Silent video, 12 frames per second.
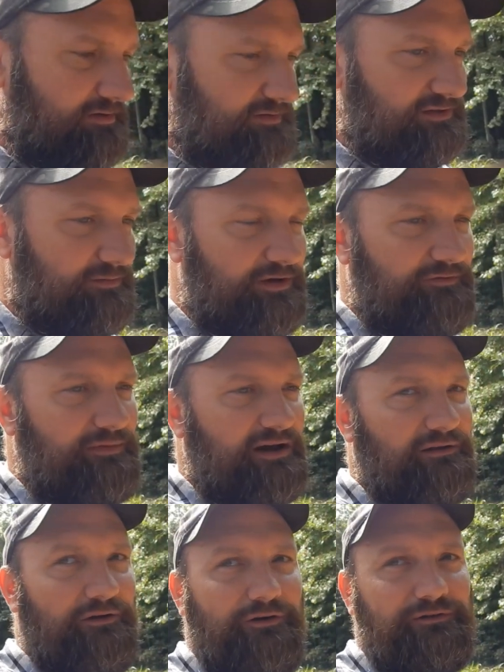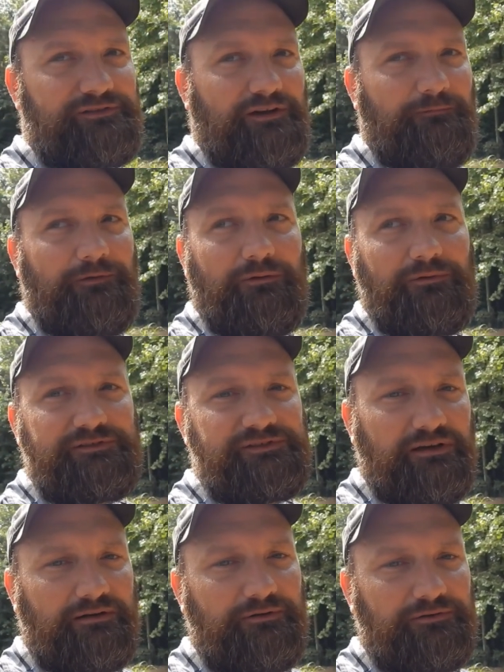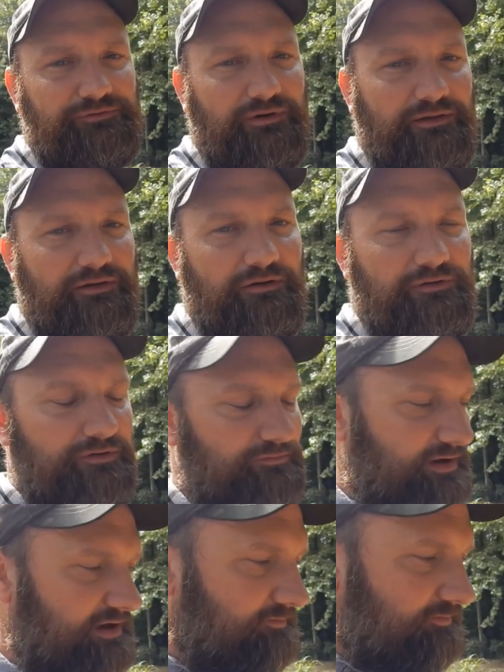some of you might learn something on the suckers right there on the tomato